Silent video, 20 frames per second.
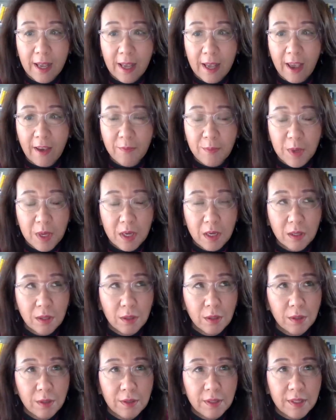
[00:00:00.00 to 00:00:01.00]
have been
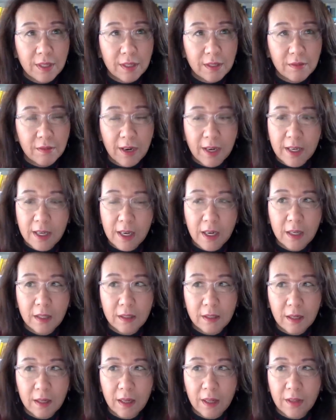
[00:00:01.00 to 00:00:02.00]
concluded, right,
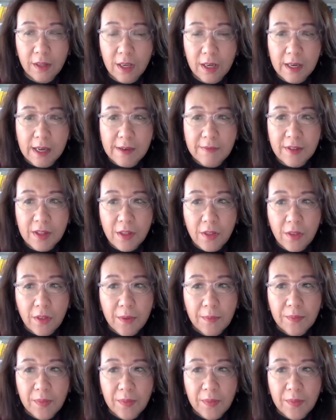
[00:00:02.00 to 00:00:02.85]
on, on the eleventh.